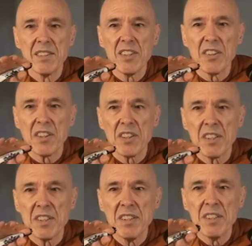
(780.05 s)
The th-
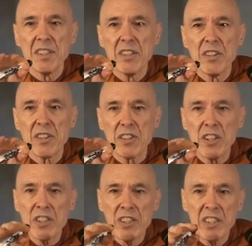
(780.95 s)

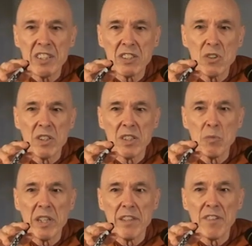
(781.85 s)
third
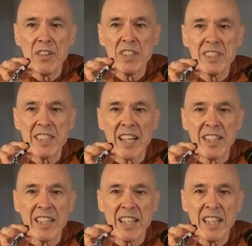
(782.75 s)
distorted way of understanding